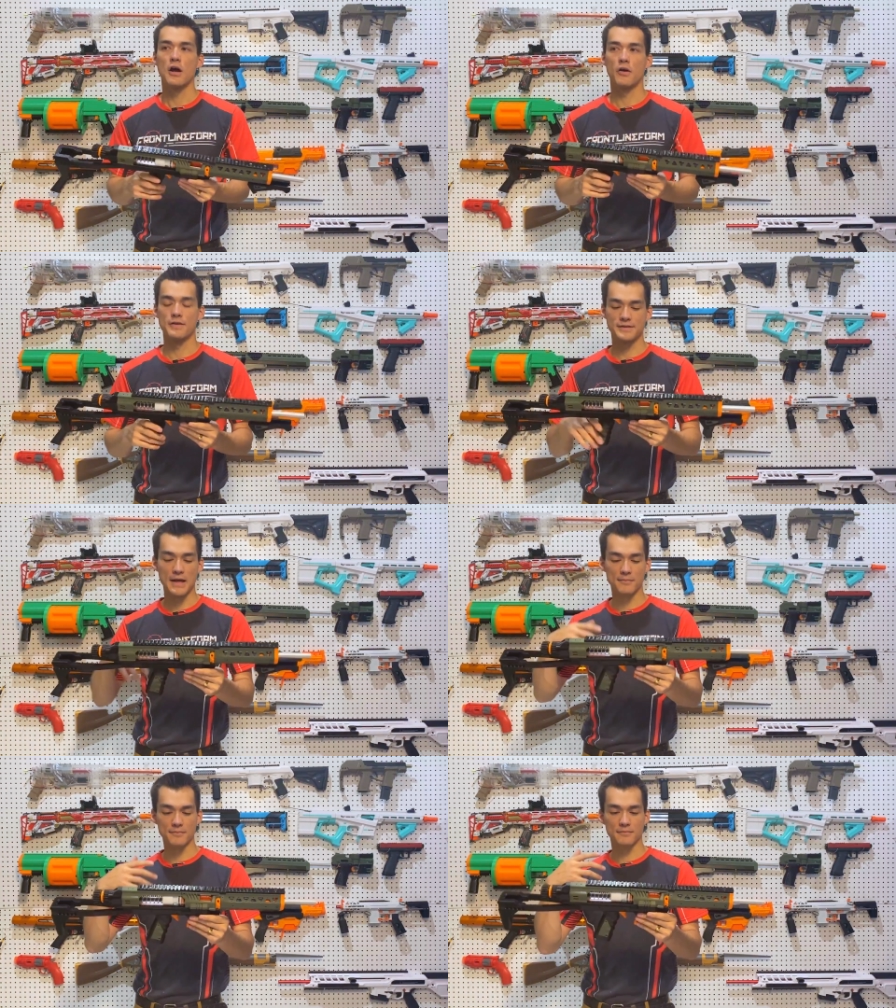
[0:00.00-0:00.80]
or the
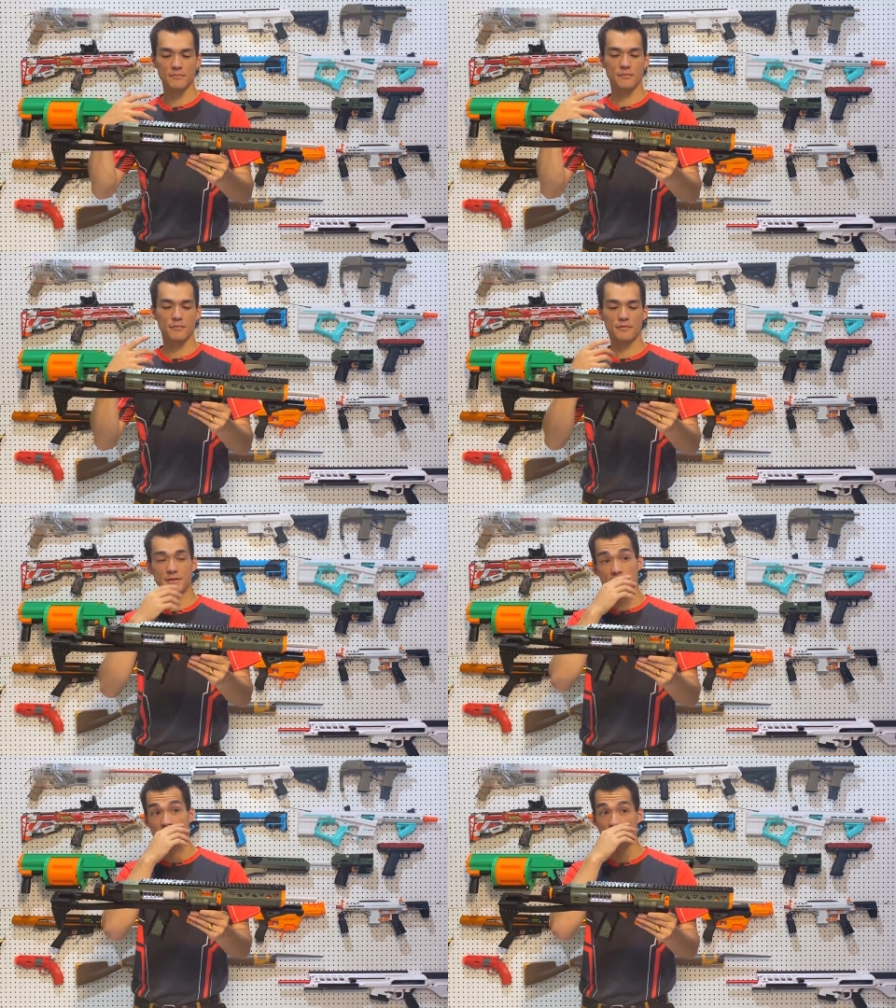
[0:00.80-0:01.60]
same
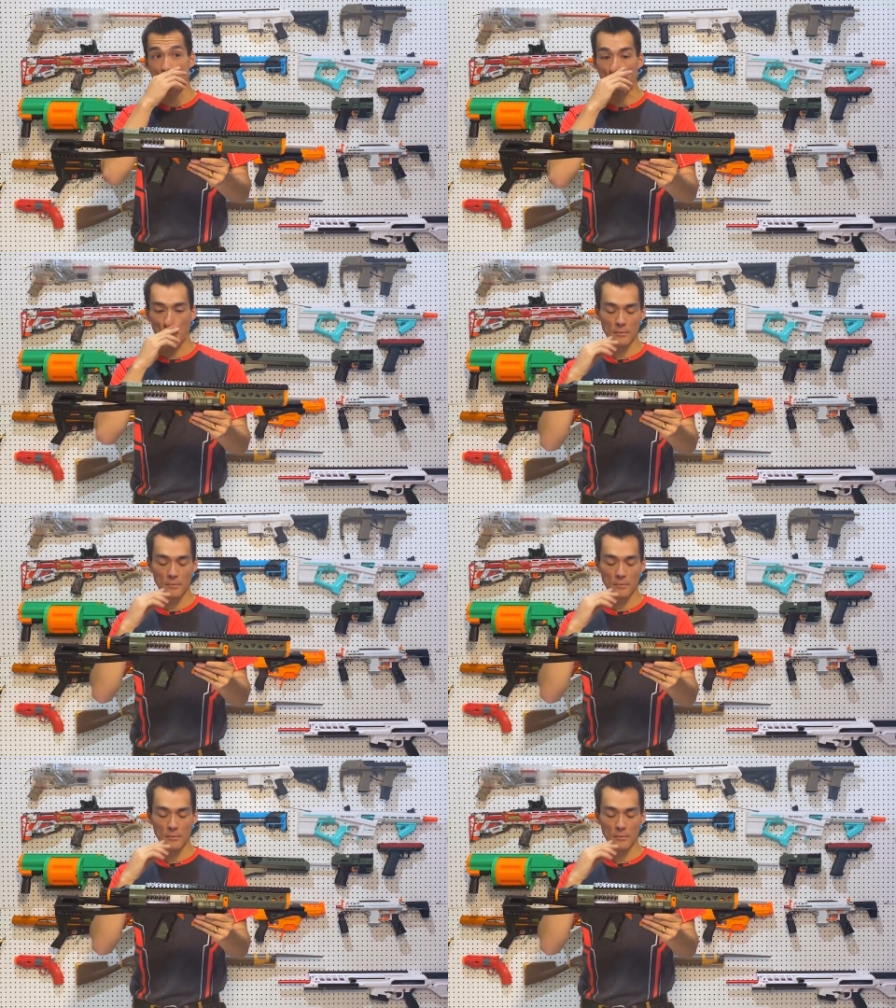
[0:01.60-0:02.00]
system.